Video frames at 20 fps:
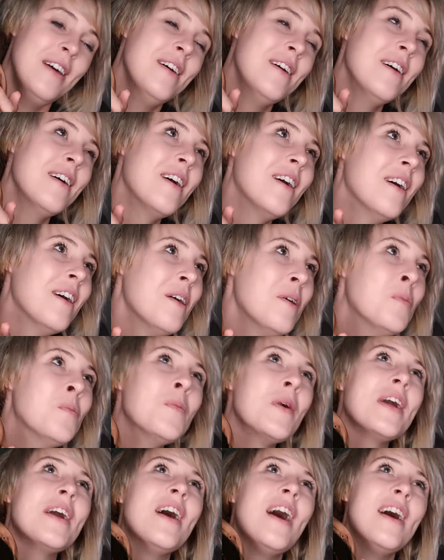oh
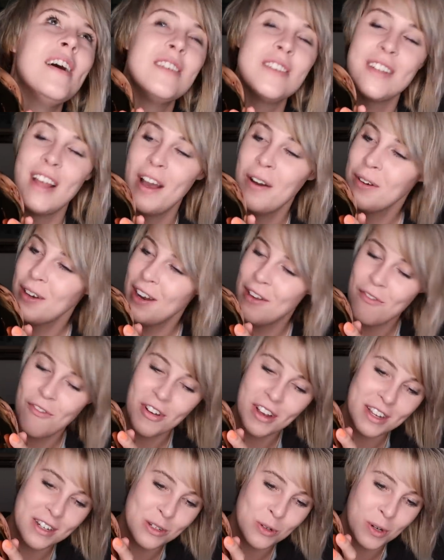my gosh, how could I
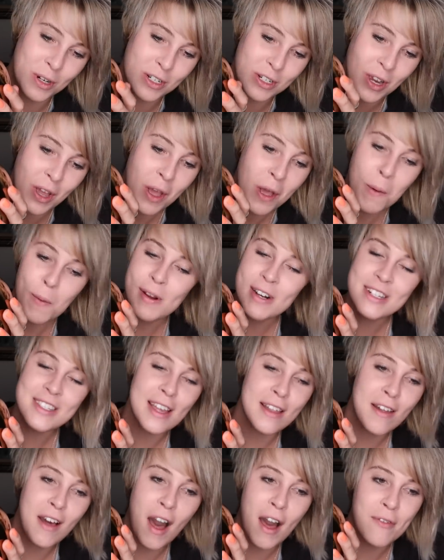forget George? We just
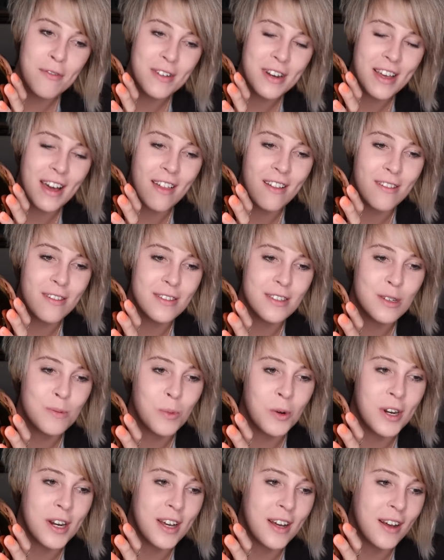had coffee together this
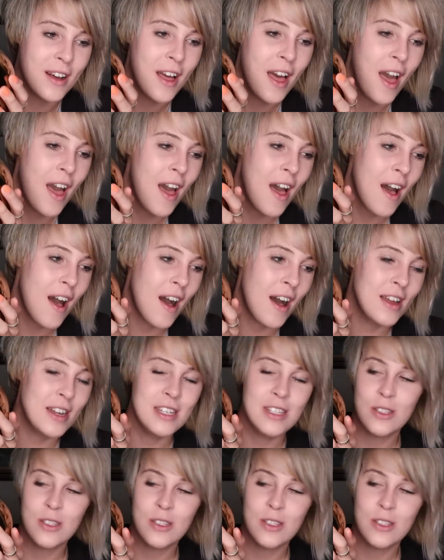morning on